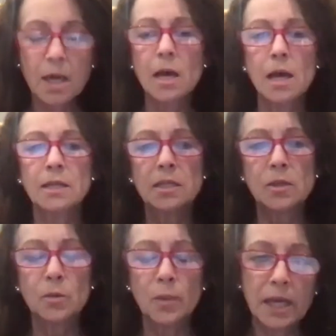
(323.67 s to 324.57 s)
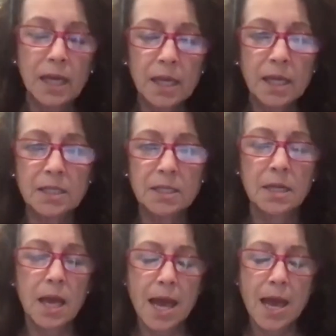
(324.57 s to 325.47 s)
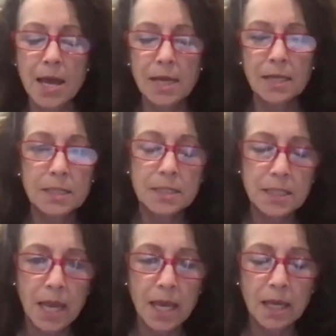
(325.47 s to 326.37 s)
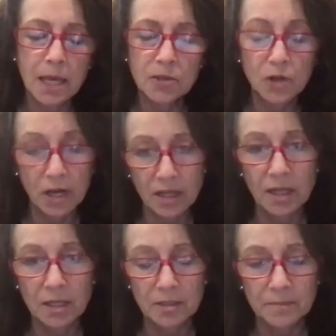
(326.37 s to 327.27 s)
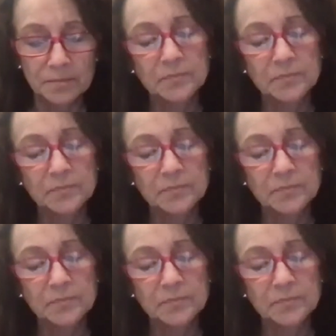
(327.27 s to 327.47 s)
and an away kit and a training kit.